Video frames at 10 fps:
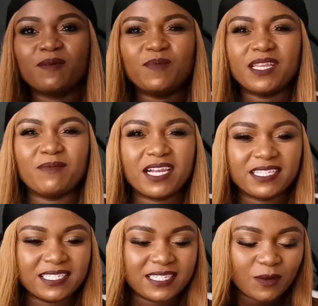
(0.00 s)
the
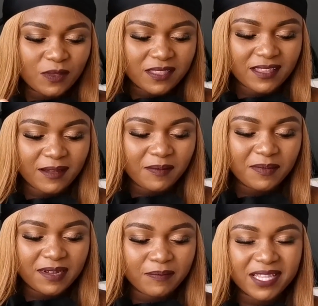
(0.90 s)
minimalistic on them,
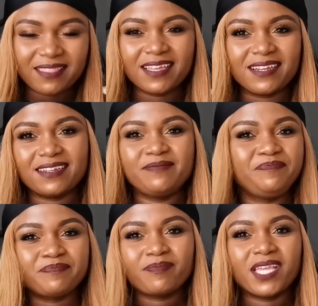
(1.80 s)
but then
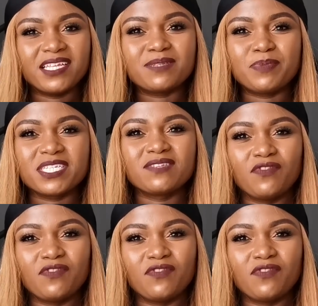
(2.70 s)
it speaks